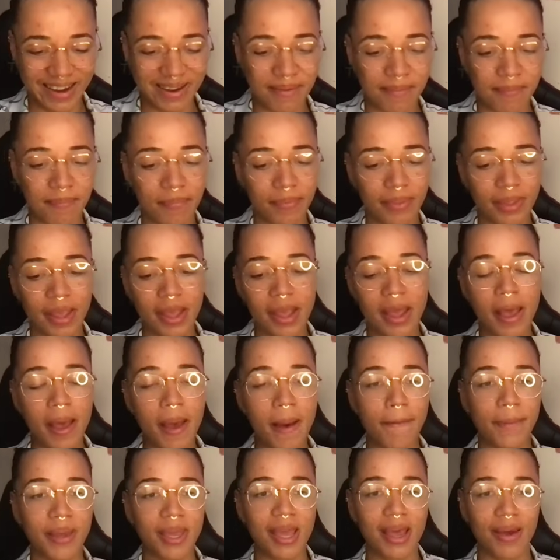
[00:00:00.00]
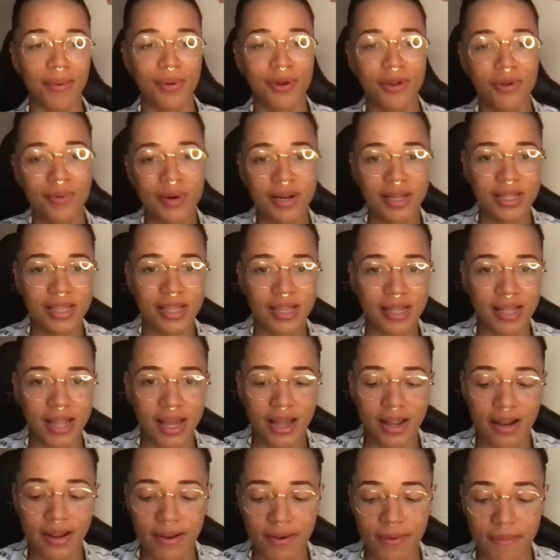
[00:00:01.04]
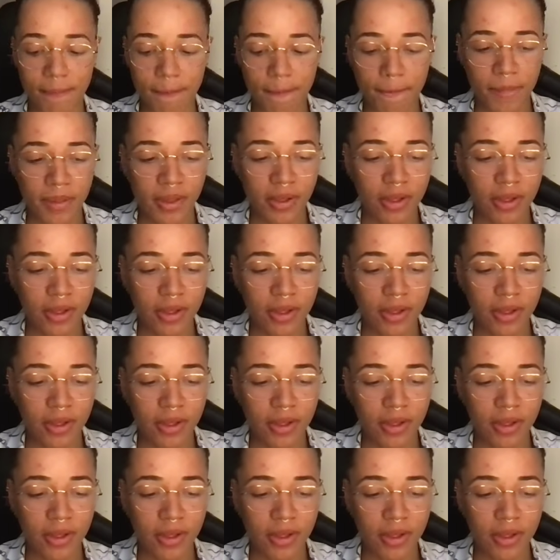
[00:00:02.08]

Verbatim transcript: um, but yeah, when you want to sit down and